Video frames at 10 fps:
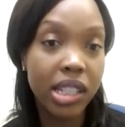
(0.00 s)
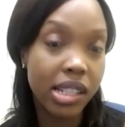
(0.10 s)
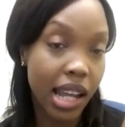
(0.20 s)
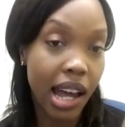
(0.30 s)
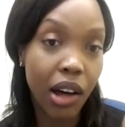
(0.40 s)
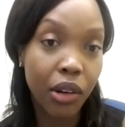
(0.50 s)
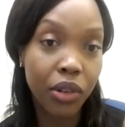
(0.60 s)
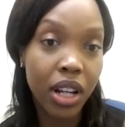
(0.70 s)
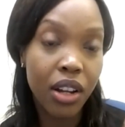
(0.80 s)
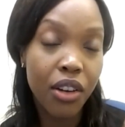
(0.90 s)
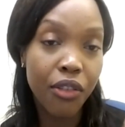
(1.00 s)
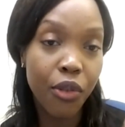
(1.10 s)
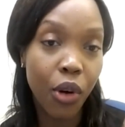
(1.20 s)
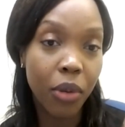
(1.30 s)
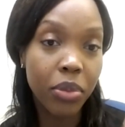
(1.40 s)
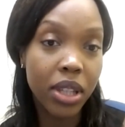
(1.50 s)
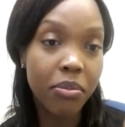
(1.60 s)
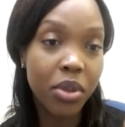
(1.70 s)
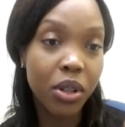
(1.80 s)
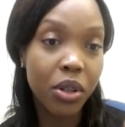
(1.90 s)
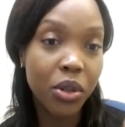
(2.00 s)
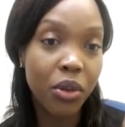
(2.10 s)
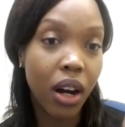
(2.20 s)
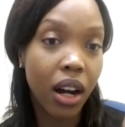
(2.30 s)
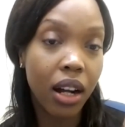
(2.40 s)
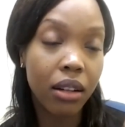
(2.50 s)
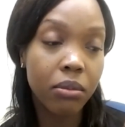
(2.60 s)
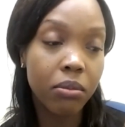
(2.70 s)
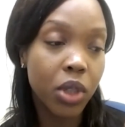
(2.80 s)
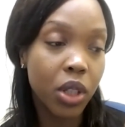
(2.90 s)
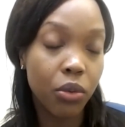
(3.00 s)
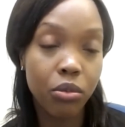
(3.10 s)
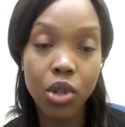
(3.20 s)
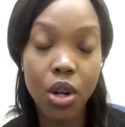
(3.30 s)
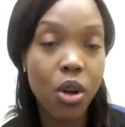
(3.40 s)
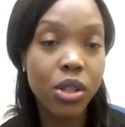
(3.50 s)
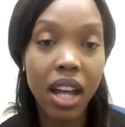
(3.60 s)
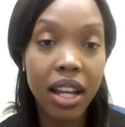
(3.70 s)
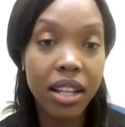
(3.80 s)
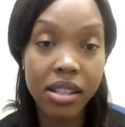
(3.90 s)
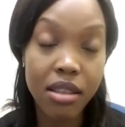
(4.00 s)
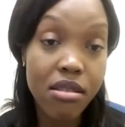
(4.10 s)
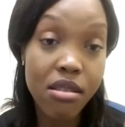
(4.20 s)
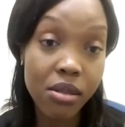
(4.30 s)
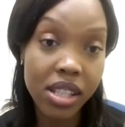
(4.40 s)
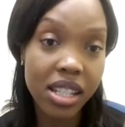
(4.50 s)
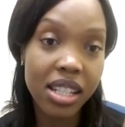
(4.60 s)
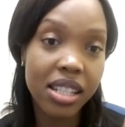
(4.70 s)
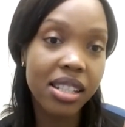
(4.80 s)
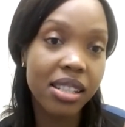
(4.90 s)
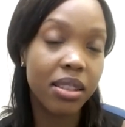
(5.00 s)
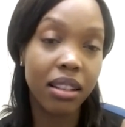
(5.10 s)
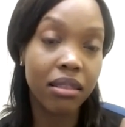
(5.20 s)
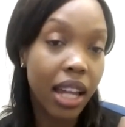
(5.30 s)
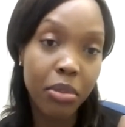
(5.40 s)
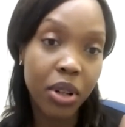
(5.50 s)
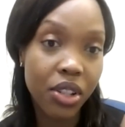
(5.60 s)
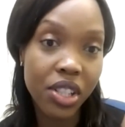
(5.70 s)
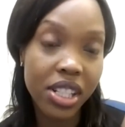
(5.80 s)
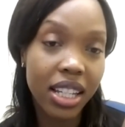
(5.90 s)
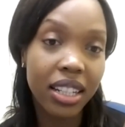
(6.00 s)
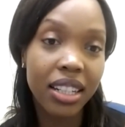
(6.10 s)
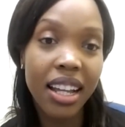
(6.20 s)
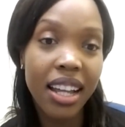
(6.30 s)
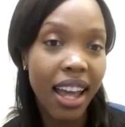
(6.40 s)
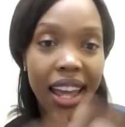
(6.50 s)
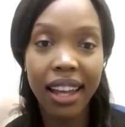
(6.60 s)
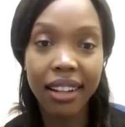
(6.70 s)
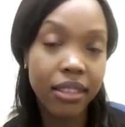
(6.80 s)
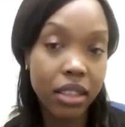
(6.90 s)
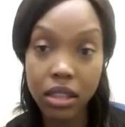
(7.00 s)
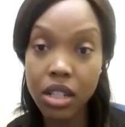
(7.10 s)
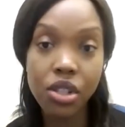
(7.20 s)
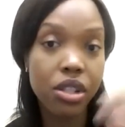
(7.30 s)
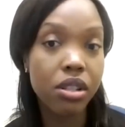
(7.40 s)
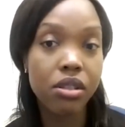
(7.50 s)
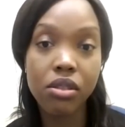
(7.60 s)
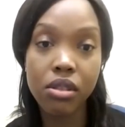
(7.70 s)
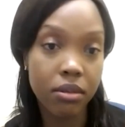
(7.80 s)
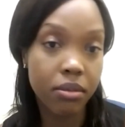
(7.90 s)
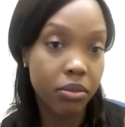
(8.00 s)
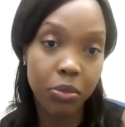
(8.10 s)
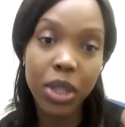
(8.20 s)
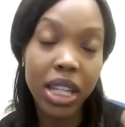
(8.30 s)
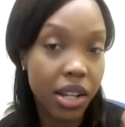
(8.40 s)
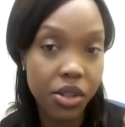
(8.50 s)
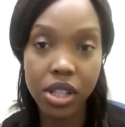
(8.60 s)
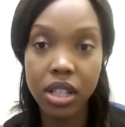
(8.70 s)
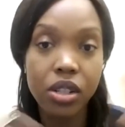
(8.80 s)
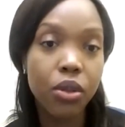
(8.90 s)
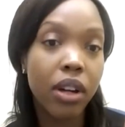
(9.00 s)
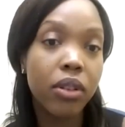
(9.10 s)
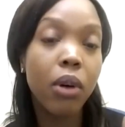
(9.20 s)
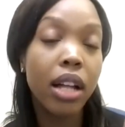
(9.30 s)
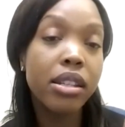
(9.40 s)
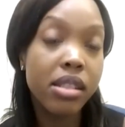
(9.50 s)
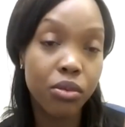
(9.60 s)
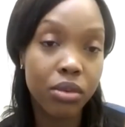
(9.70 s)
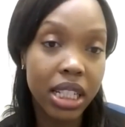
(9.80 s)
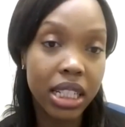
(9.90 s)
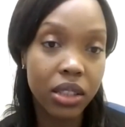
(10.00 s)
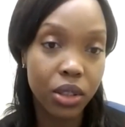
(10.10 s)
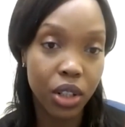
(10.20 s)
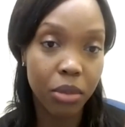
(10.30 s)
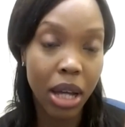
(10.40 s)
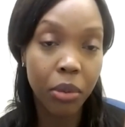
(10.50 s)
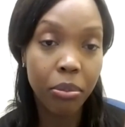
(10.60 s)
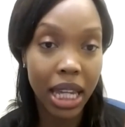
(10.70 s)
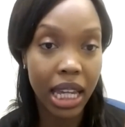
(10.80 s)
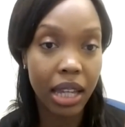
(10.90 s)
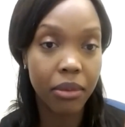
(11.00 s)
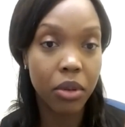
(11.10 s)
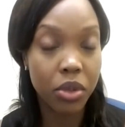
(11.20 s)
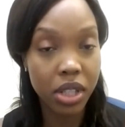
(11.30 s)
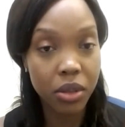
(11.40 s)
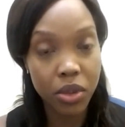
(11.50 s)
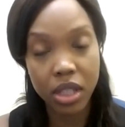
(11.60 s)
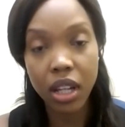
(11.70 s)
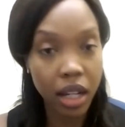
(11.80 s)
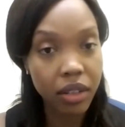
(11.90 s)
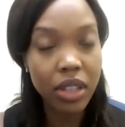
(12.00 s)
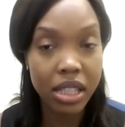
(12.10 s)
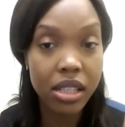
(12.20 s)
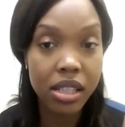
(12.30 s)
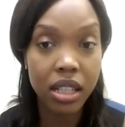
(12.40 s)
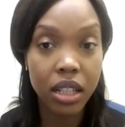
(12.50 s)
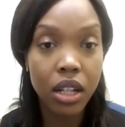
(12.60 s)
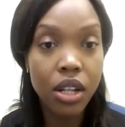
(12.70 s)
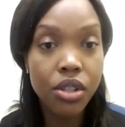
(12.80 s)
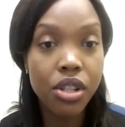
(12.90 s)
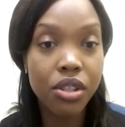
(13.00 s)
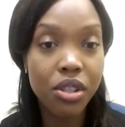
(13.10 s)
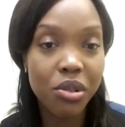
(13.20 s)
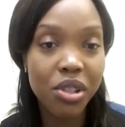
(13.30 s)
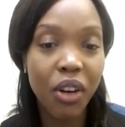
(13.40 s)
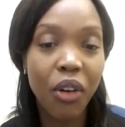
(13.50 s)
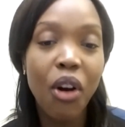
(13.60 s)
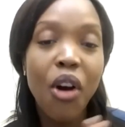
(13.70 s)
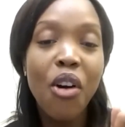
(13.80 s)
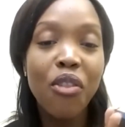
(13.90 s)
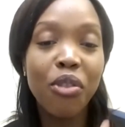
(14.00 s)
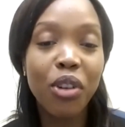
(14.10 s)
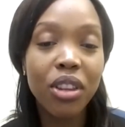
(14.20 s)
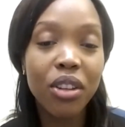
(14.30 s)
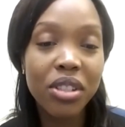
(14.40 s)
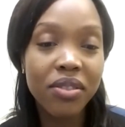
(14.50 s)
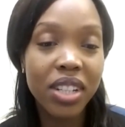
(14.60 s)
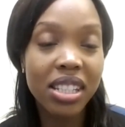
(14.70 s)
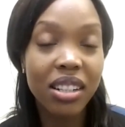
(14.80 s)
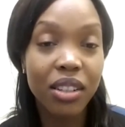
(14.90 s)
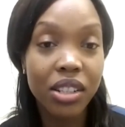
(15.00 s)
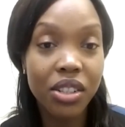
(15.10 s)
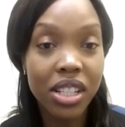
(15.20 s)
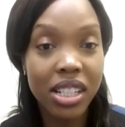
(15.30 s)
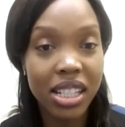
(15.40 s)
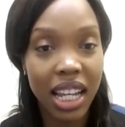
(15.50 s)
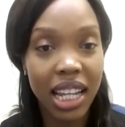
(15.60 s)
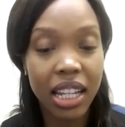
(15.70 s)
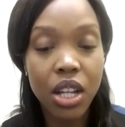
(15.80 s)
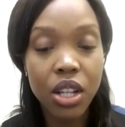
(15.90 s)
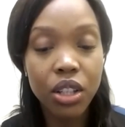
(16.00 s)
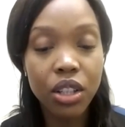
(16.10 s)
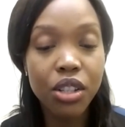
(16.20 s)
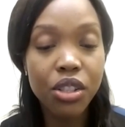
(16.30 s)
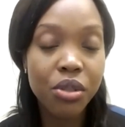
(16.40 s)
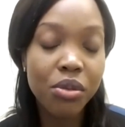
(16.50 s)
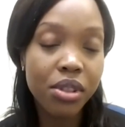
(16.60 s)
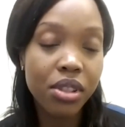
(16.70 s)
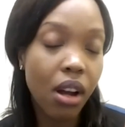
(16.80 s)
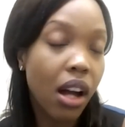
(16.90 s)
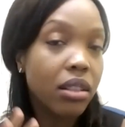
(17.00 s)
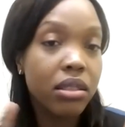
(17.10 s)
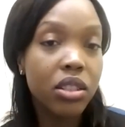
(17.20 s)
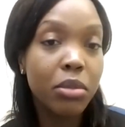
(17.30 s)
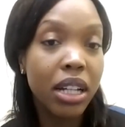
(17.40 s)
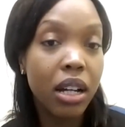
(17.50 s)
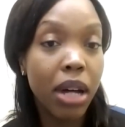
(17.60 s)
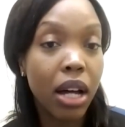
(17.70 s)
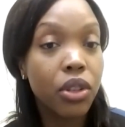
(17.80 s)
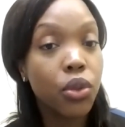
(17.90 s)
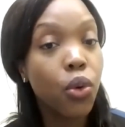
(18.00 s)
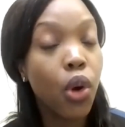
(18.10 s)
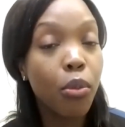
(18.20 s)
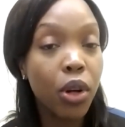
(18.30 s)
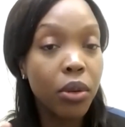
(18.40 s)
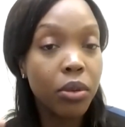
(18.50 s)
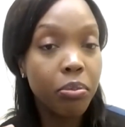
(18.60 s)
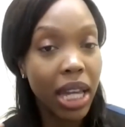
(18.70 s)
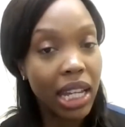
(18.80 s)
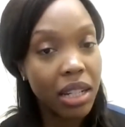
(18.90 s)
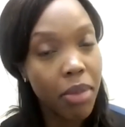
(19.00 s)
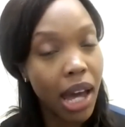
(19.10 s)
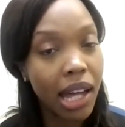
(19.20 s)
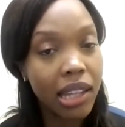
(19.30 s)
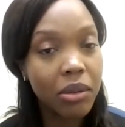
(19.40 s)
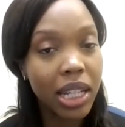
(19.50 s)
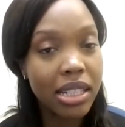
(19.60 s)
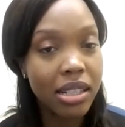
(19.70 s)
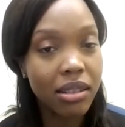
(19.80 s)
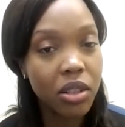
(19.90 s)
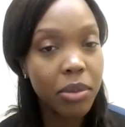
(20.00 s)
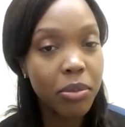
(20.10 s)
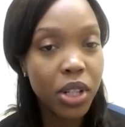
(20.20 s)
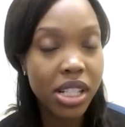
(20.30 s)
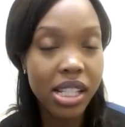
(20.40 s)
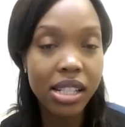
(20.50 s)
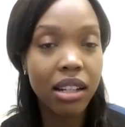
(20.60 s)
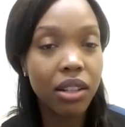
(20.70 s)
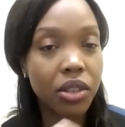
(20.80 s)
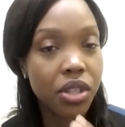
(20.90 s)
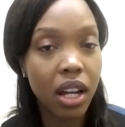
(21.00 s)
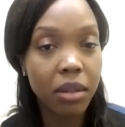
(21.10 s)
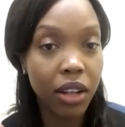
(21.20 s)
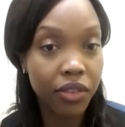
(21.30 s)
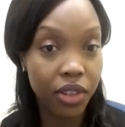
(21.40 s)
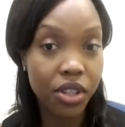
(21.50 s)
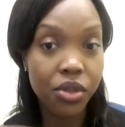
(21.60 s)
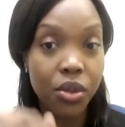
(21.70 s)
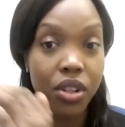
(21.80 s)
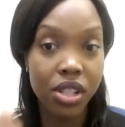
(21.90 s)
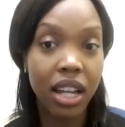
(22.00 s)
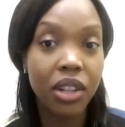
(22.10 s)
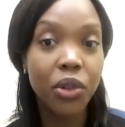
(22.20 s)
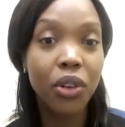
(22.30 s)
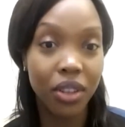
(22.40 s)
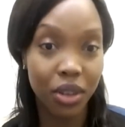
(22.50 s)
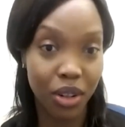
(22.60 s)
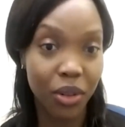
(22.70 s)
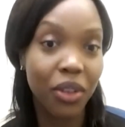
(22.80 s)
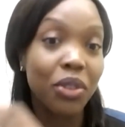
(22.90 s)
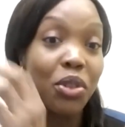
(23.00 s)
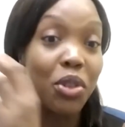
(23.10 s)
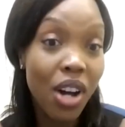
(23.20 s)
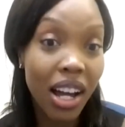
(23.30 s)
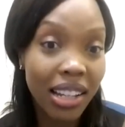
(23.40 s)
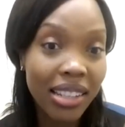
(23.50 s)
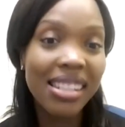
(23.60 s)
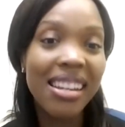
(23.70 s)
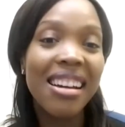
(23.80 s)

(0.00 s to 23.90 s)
it down for people who are, neuroscience enthusiasts, the layperson, and clinicians, PhDs, whoever wants to read and learn about pain. It was kind of easy to do so. For those of us that are here today, could you talk a little bit about the normal pain pathways in a little bit more detail? You talk about first order, second order, third order neurons